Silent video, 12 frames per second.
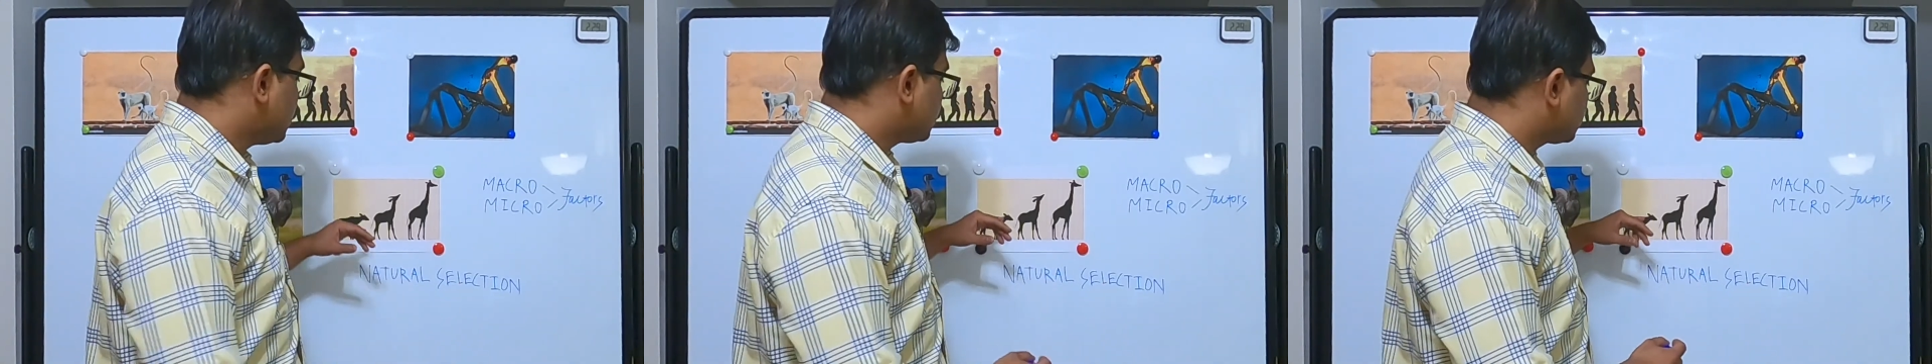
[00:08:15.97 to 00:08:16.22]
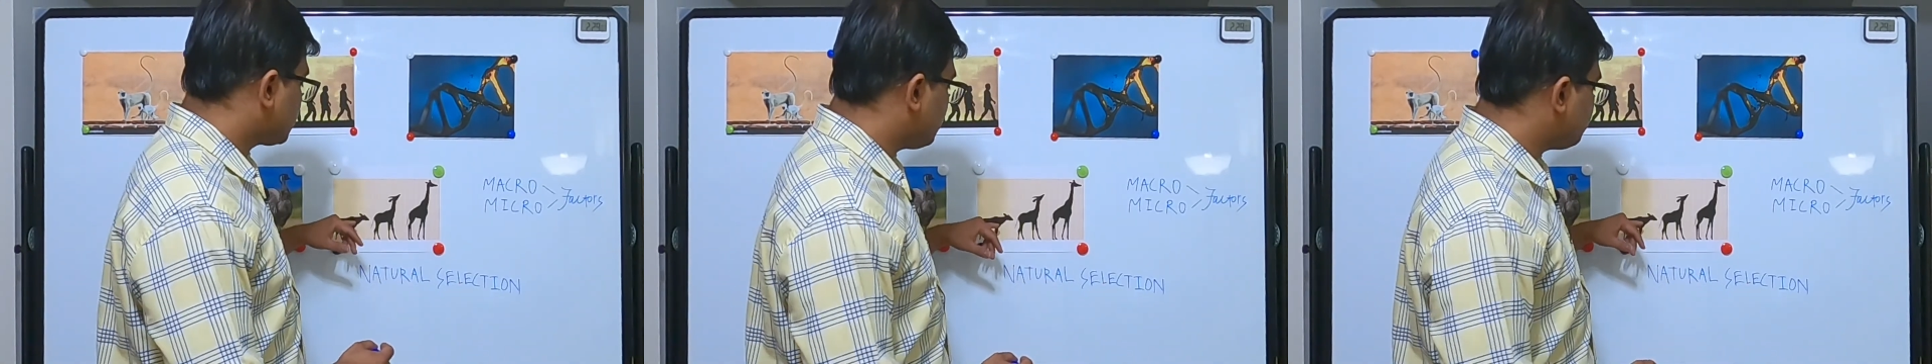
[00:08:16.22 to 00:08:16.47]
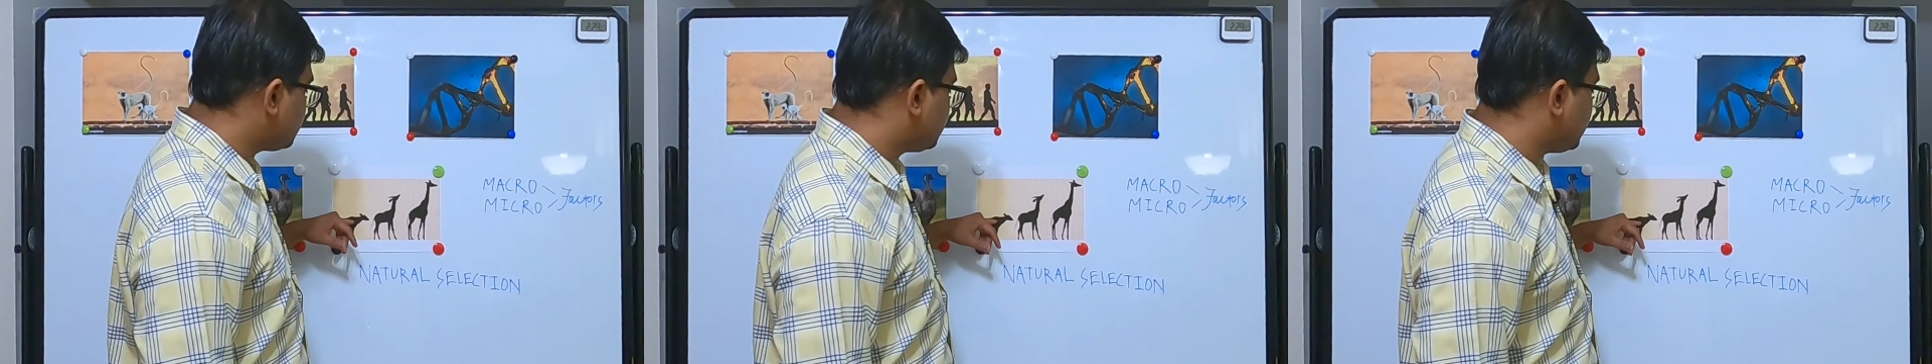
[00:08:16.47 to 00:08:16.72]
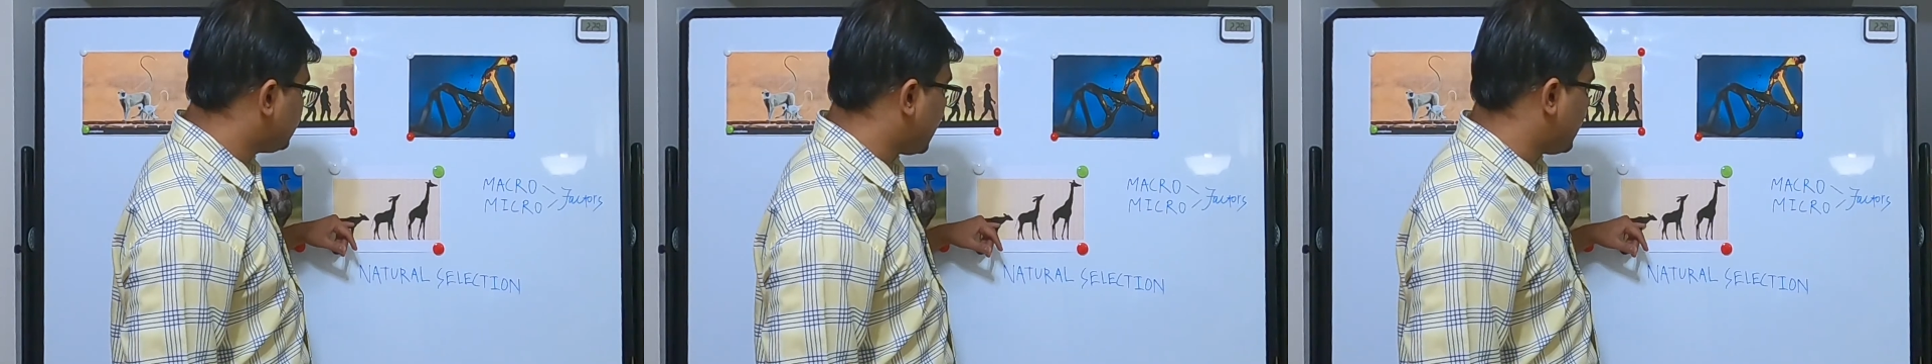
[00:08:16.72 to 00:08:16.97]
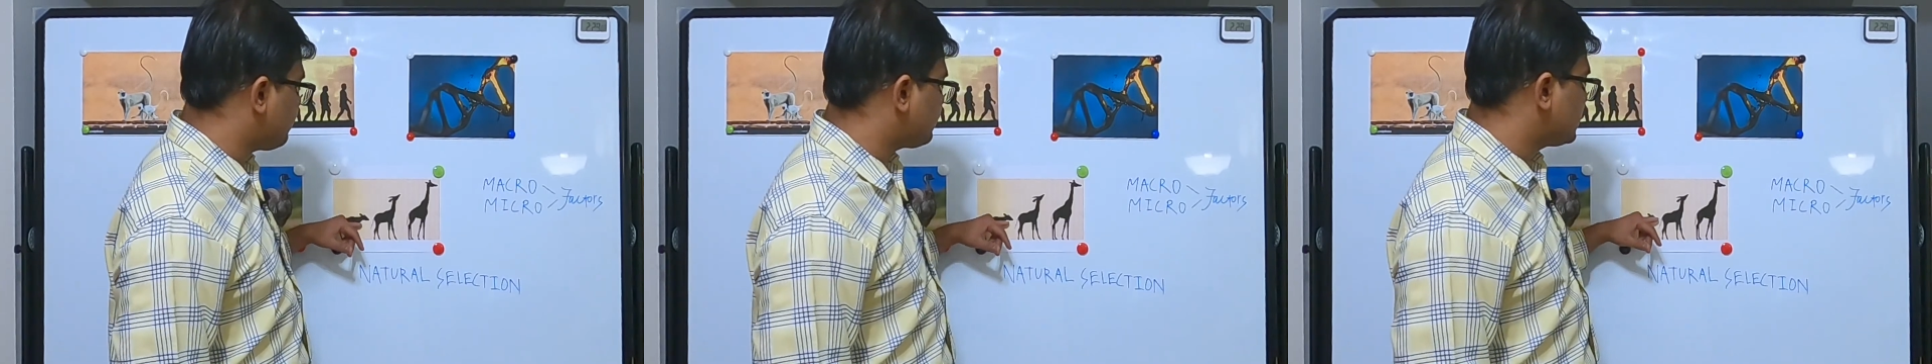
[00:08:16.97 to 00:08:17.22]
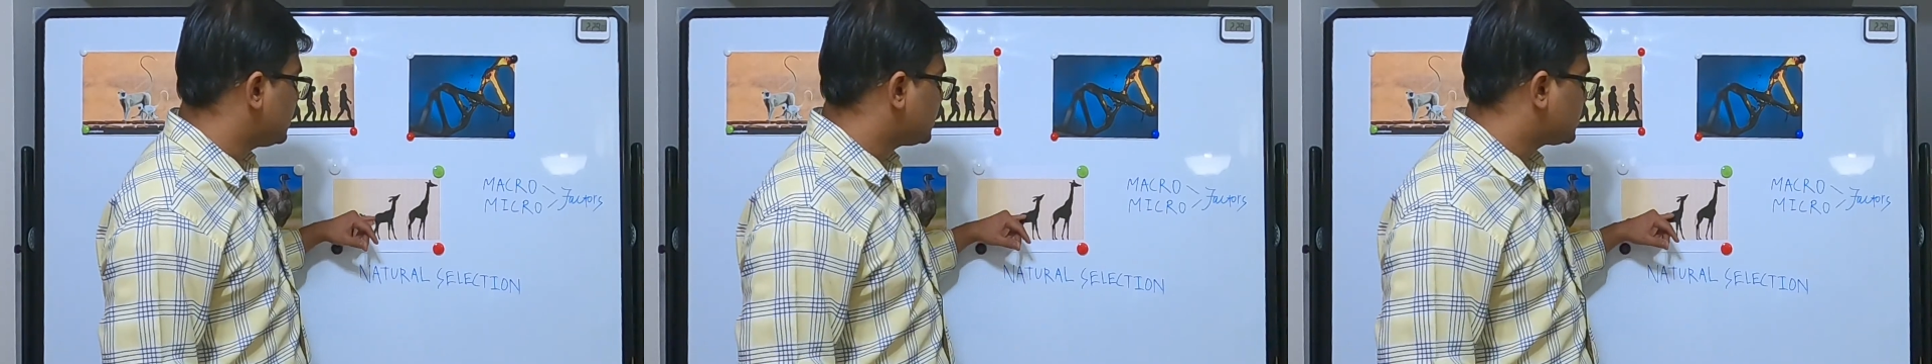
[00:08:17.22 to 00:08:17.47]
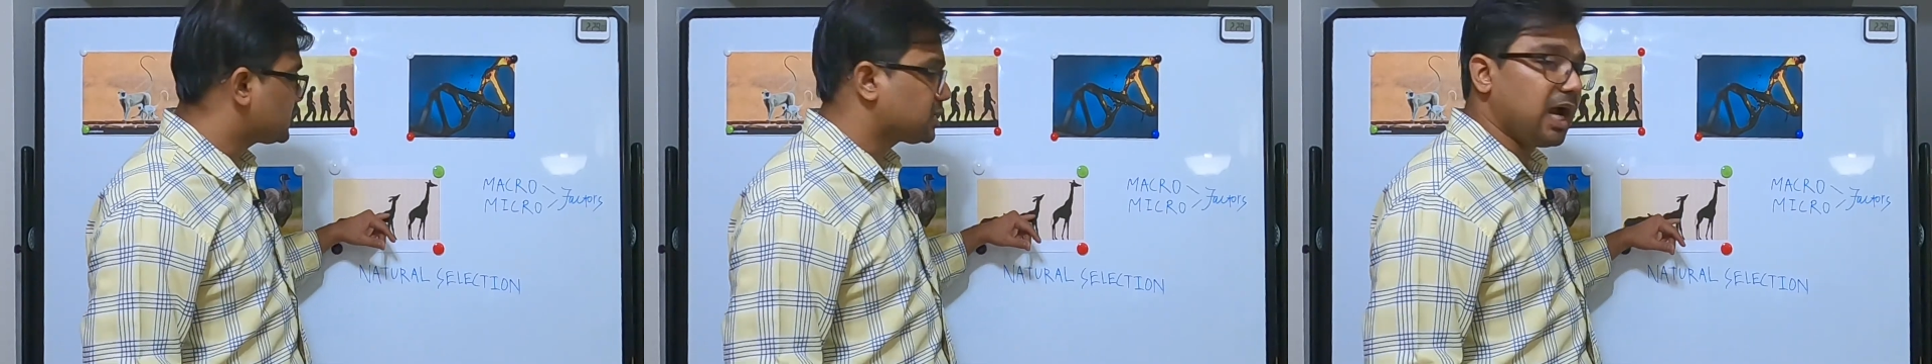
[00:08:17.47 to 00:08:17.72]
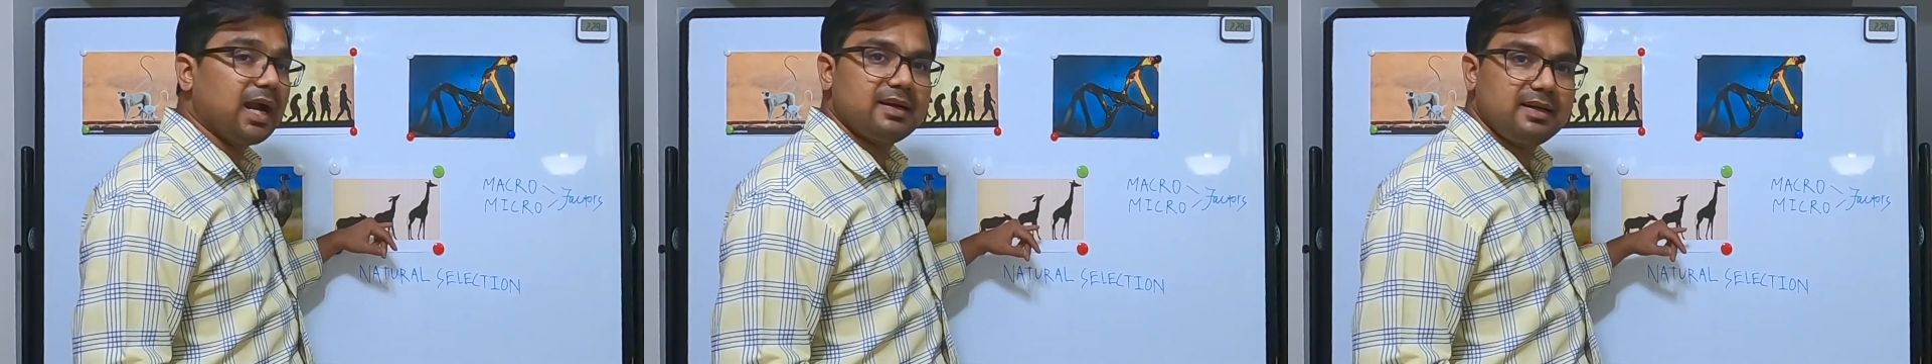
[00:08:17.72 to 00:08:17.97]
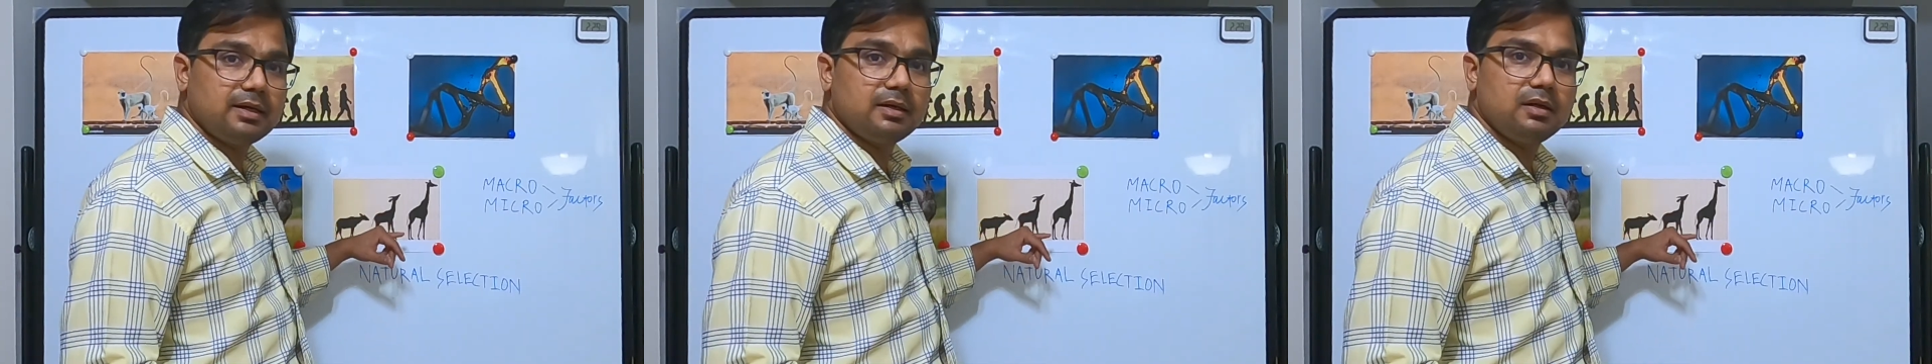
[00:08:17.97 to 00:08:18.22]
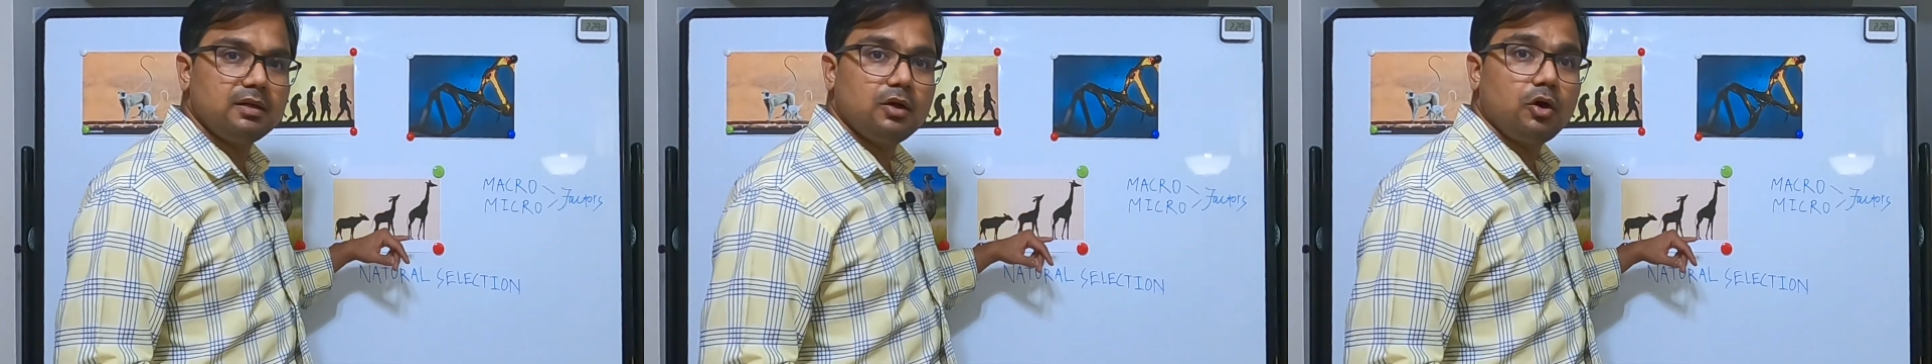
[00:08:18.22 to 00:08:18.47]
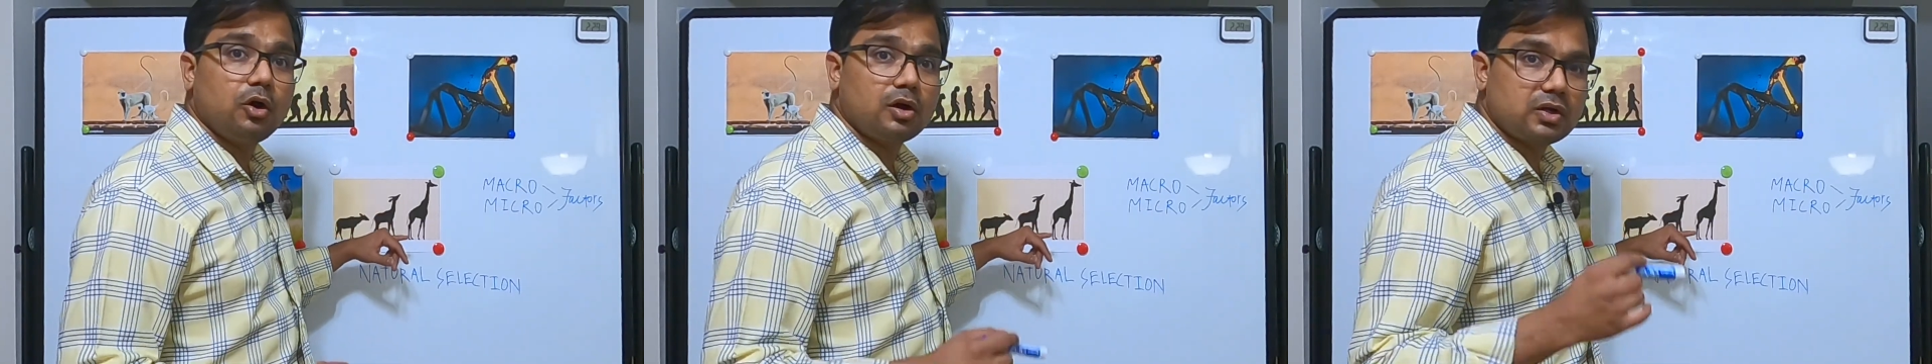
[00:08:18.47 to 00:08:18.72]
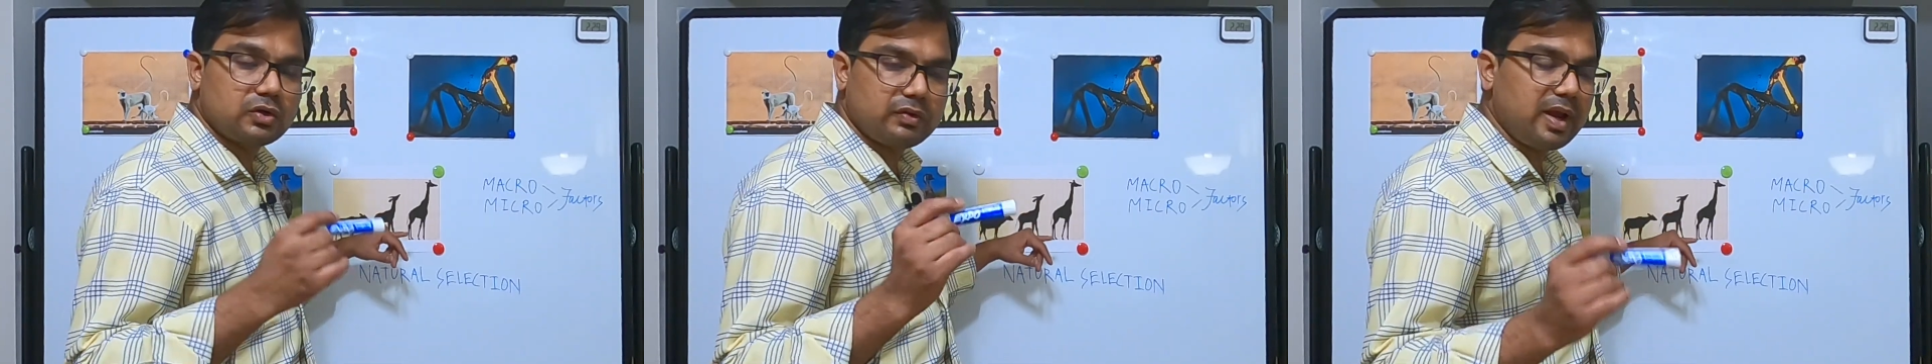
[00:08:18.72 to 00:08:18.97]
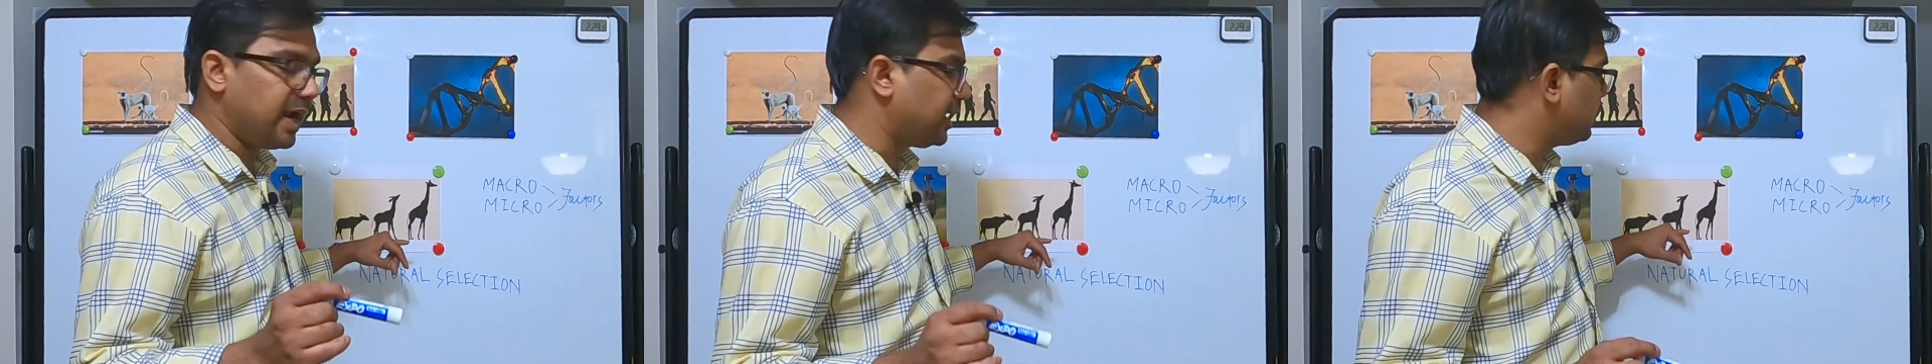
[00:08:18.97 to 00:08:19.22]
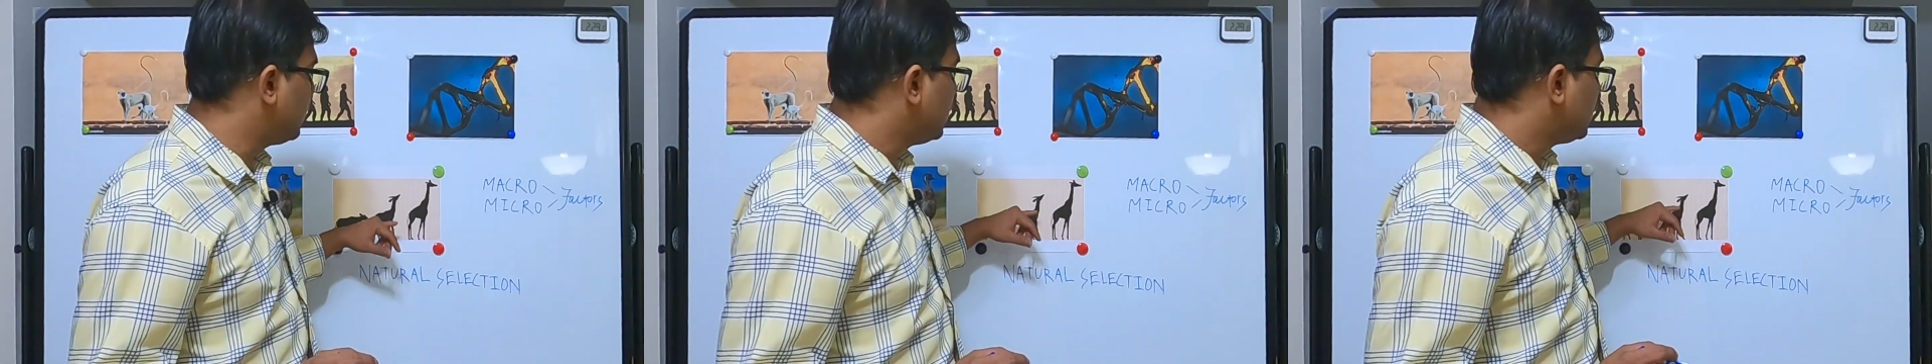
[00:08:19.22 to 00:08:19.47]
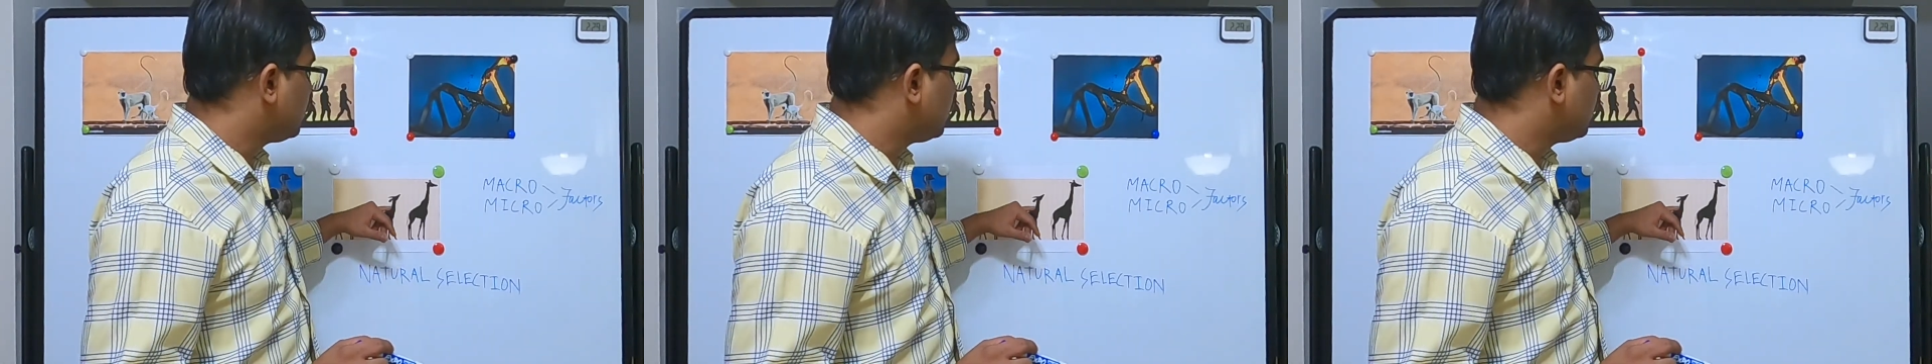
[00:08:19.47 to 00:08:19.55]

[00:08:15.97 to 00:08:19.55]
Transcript: some giraffes started or tried